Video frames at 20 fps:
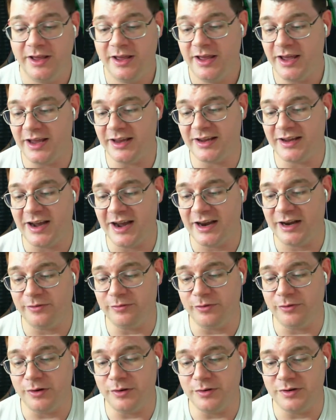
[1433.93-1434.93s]
it kind of
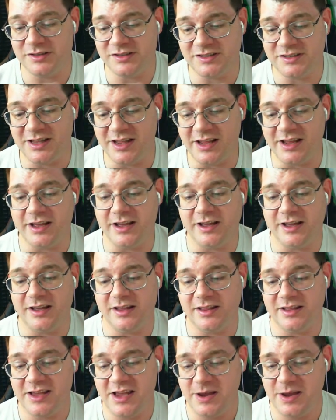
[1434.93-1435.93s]
ruins the uh,
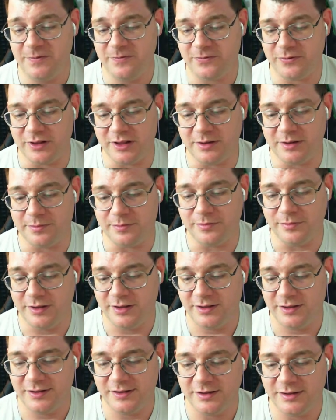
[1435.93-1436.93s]
the game for them.
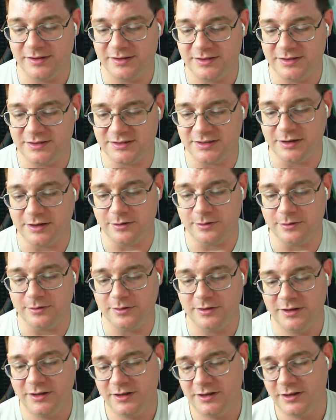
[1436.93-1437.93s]
So
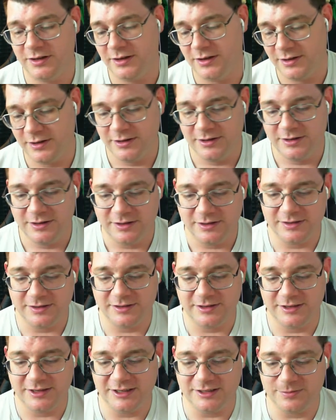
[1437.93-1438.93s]

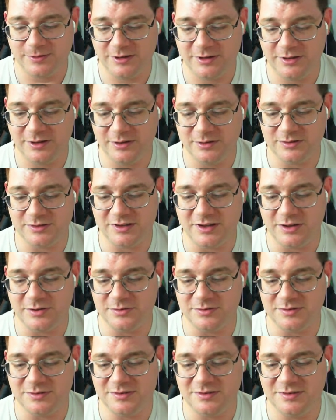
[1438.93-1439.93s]
it's one of those
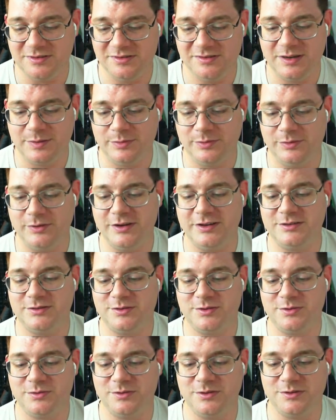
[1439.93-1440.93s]
those double edged
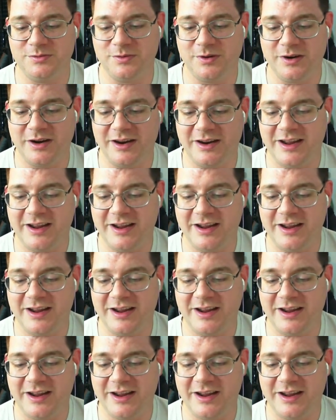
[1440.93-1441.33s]
swords where I